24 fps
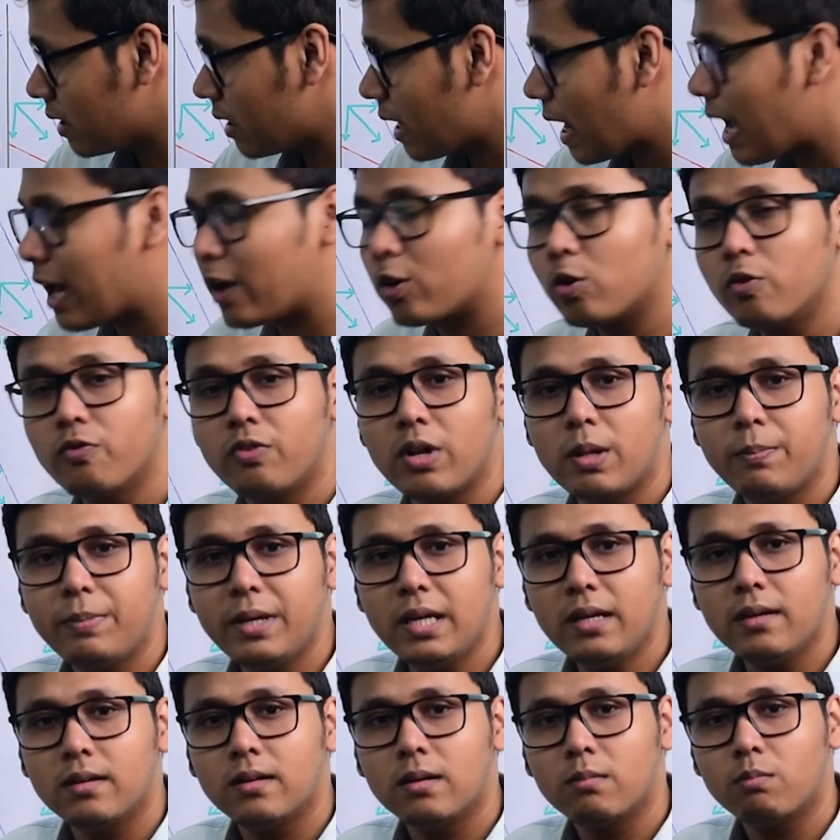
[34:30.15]
arrow will
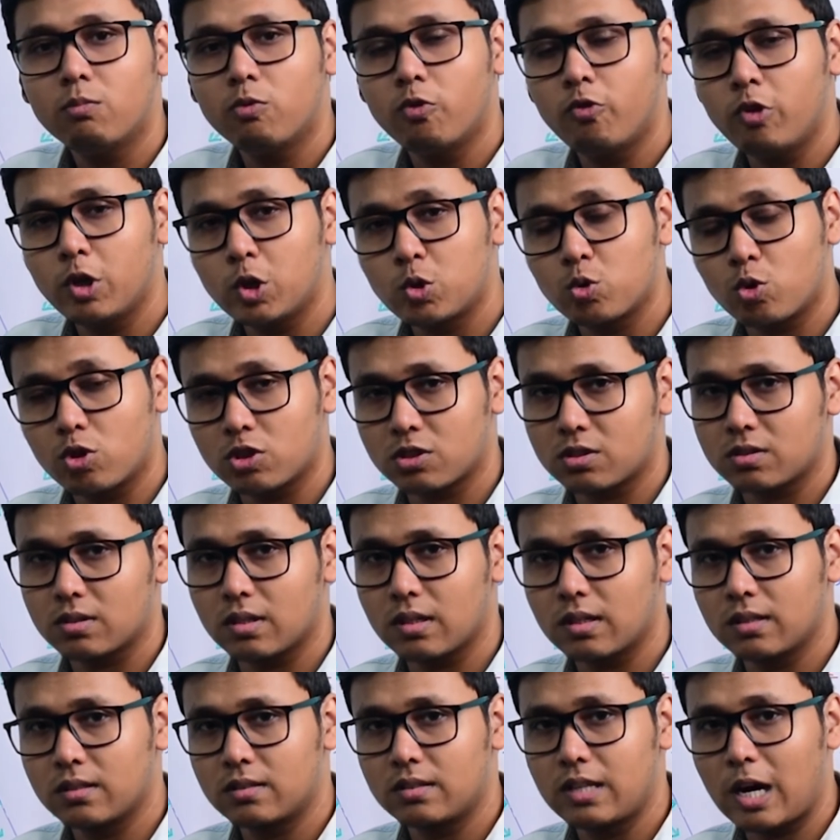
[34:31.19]
be moving towards
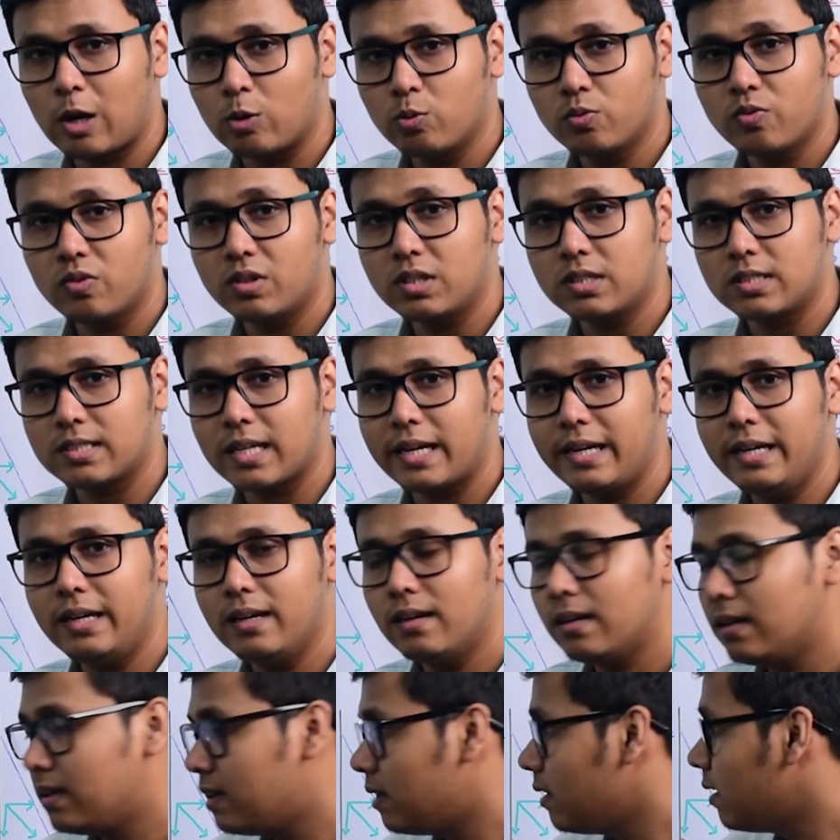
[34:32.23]
downward side,
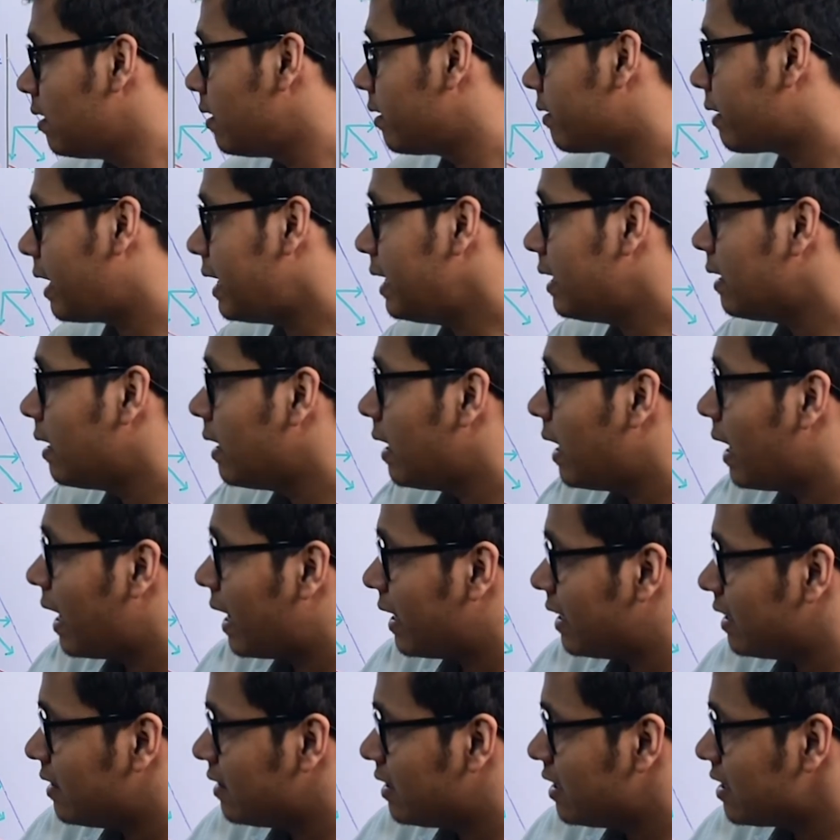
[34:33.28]
right?
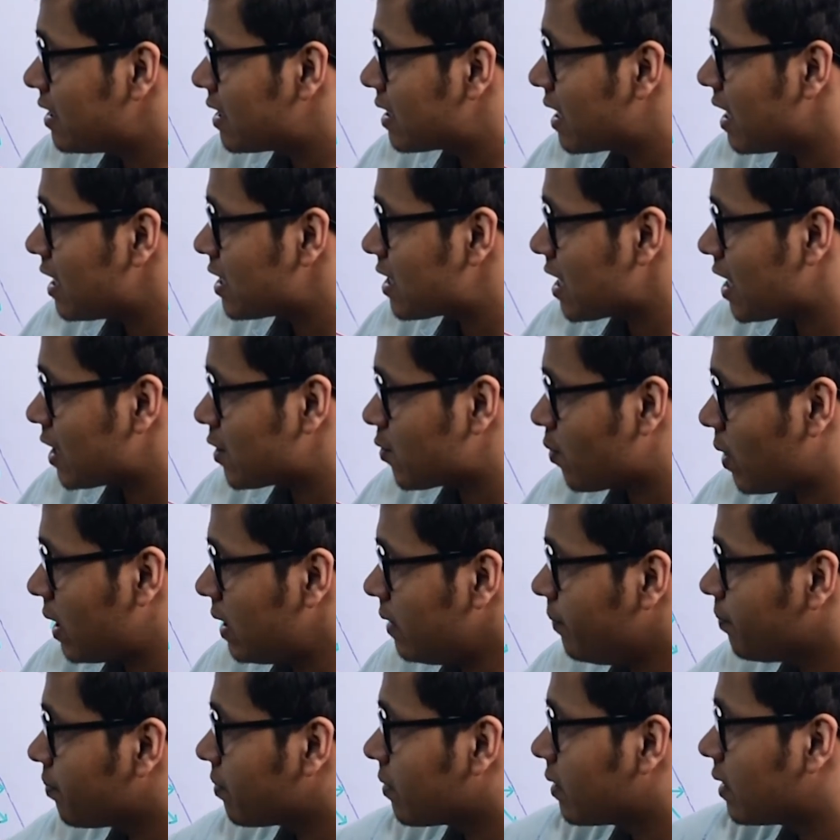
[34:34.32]
And in this case as well,
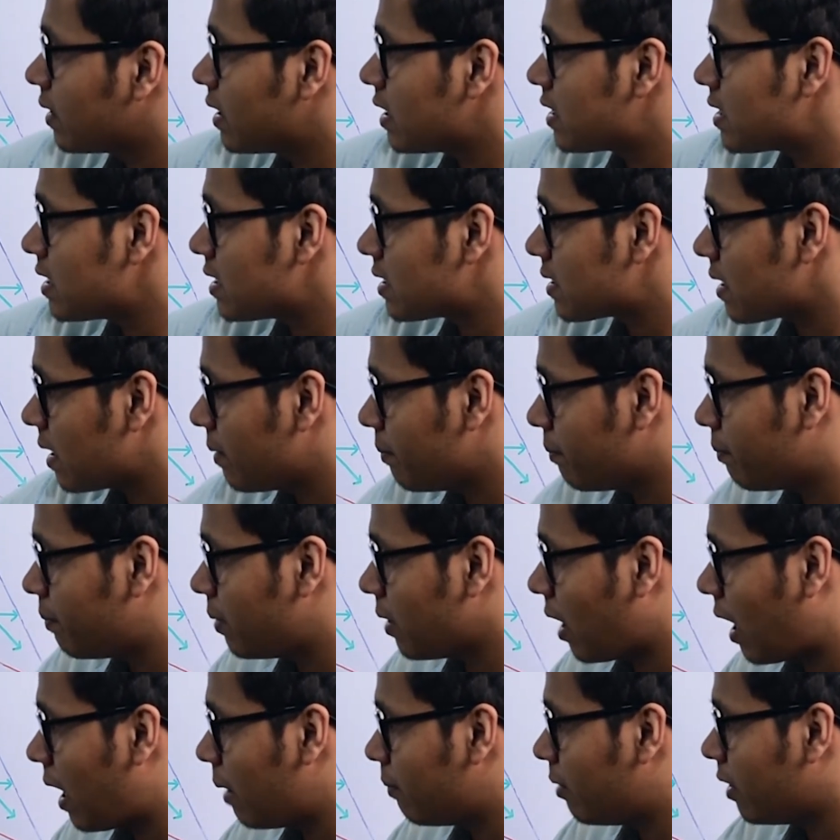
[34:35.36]
this is
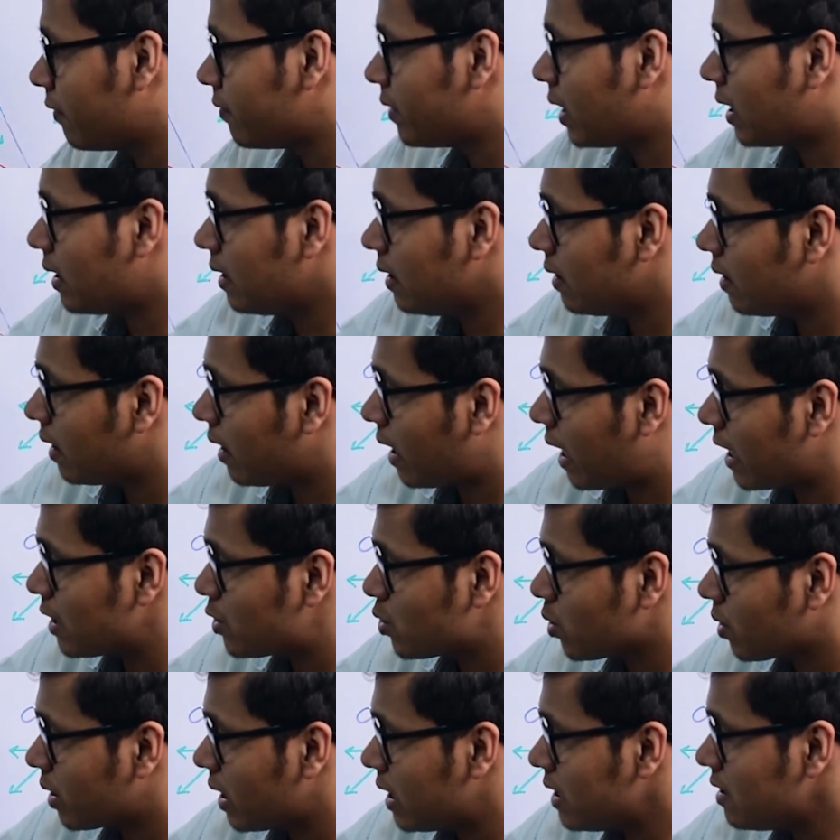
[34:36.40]
above the
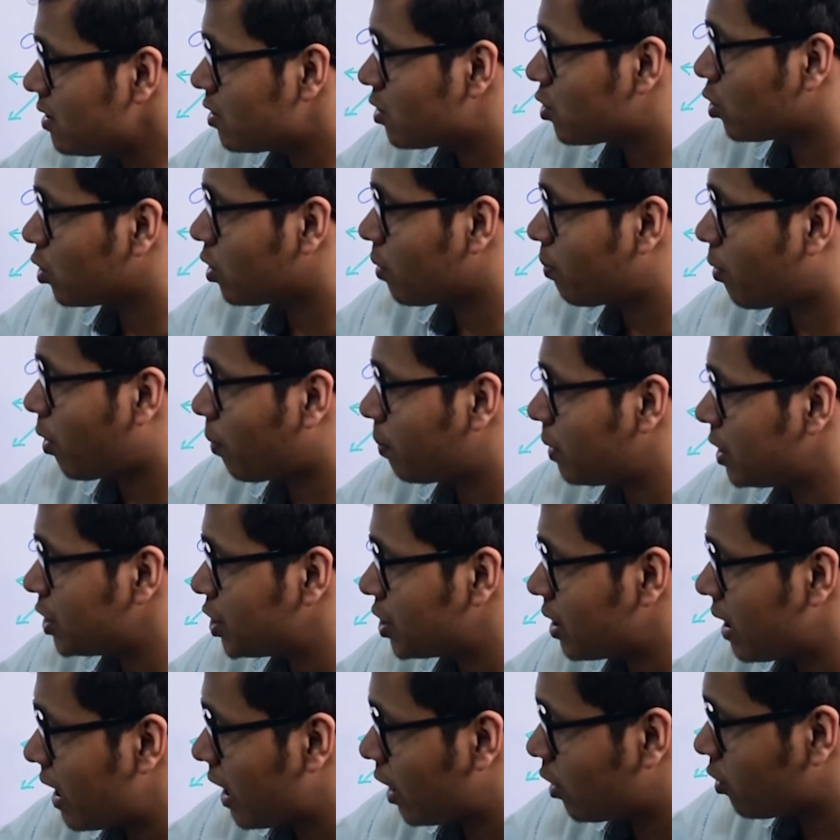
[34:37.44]
isocline, so the
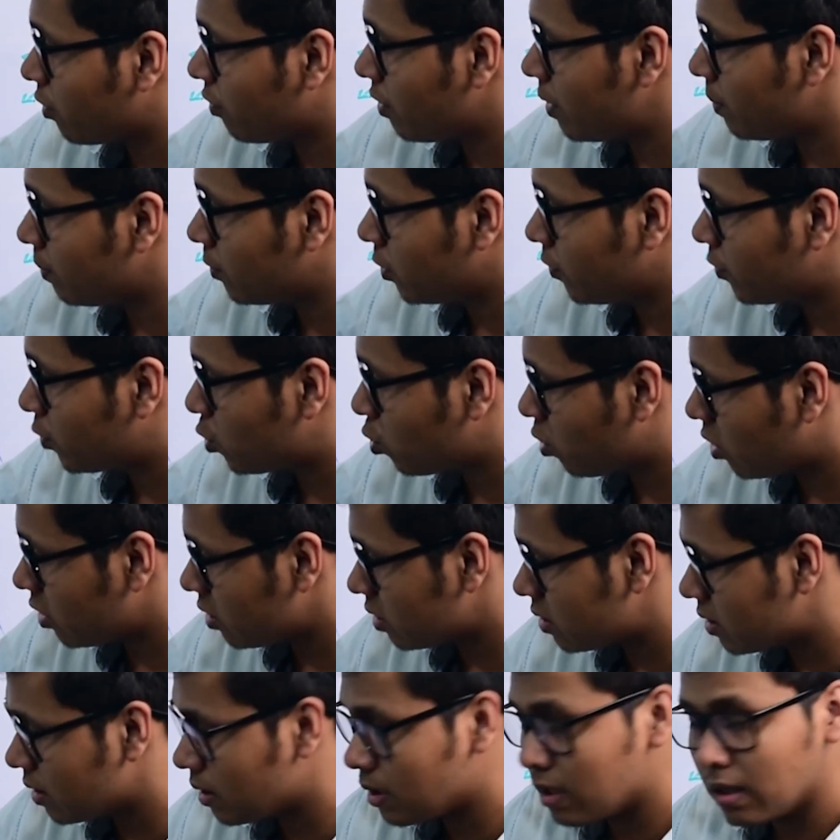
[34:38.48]
population arrow will move
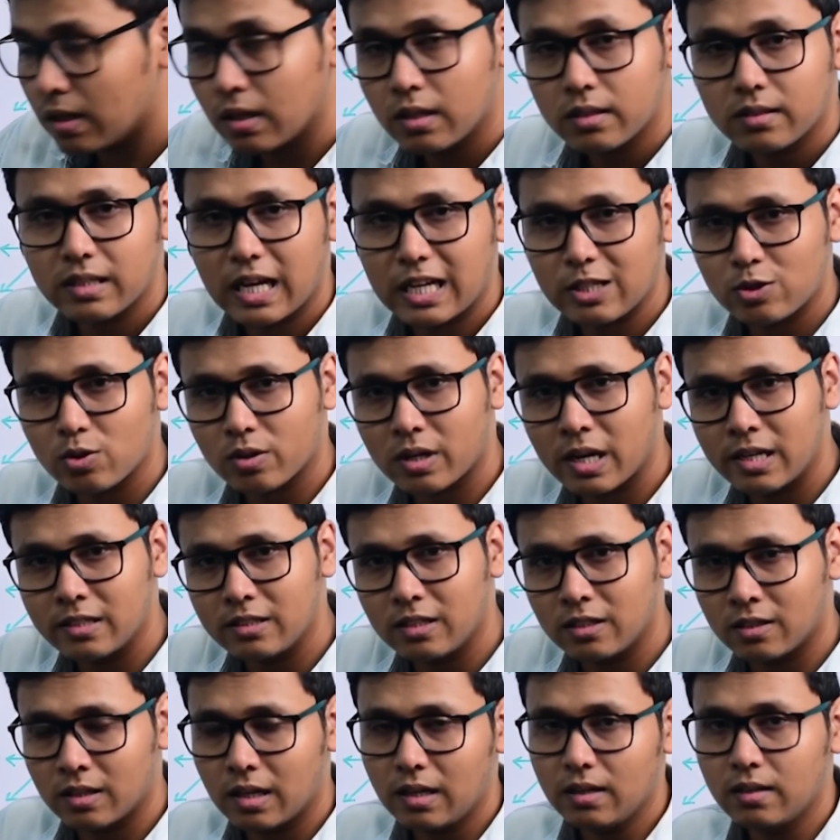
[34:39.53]
towards the isocline
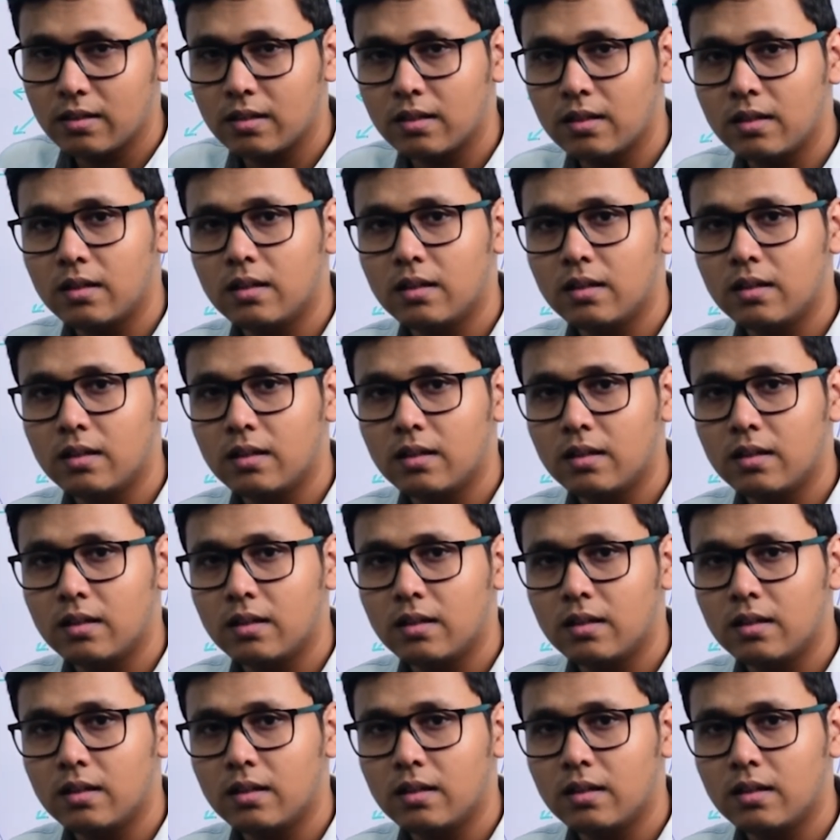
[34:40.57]
in the